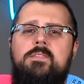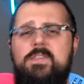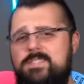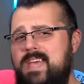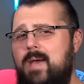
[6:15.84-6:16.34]

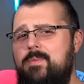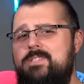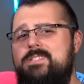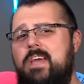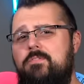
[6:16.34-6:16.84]
This cabinet
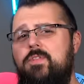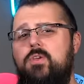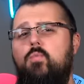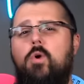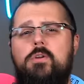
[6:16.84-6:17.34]
is
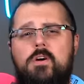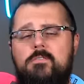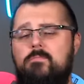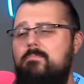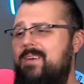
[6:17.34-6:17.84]
definitely one
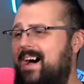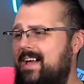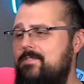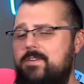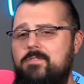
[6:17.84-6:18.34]
of
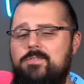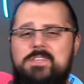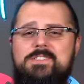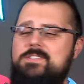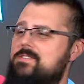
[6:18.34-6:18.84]
my favorite.
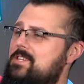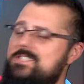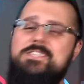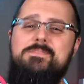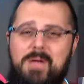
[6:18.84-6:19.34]
This
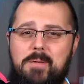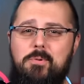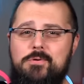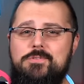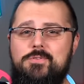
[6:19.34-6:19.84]
is my
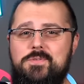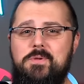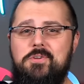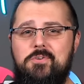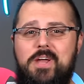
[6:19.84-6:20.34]
personal
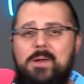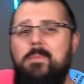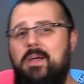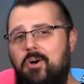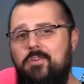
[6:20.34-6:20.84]
speaker out of
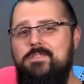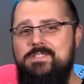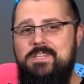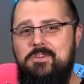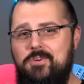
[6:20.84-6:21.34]
my
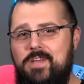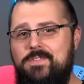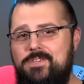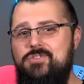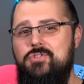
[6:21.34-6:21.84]
office here
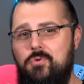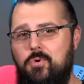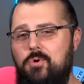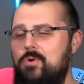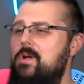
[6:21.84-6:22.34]
at the
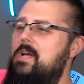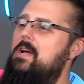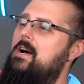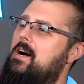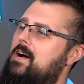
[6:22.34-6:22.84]
store.
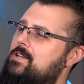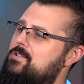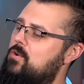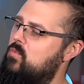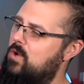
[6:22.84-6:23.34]

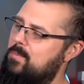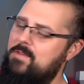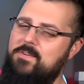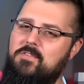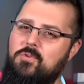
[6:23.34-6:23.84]
So one of my
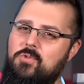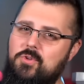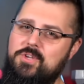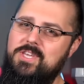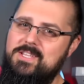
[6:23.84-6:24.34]
favorite
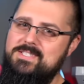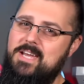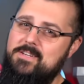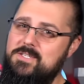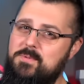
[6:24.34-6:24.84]
looking and
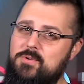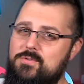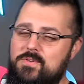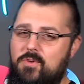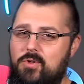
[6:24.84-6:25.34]
sounding
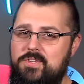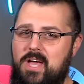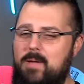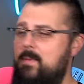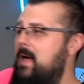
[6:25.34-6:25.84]
speakers of all
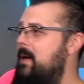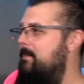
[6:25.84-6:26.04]
time.